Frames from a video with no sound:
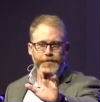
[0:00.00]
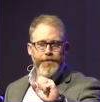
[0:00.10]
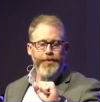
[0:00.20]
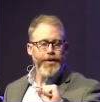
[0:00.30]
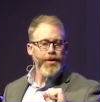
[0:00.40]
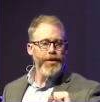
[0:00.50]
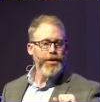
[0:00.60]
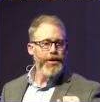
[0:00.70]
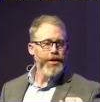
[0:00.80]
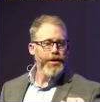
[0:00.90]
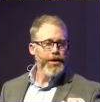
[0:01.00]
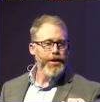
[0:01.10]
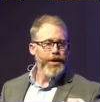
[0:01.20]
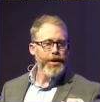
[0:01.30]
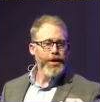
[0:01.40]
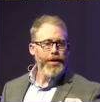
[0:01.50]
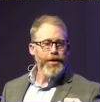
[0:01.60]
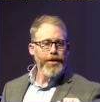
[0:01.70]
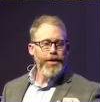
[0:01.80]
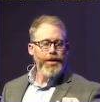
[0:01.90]

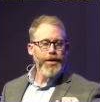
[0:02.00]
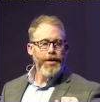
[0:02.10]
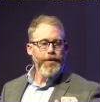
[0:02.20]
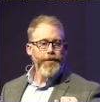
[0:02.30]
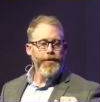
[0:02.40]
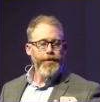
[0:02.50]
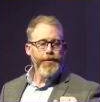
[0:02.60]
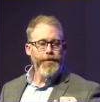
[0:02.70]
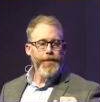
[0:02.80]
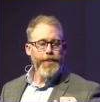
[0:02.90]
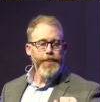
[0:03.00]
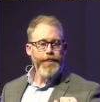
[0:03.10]
(silence)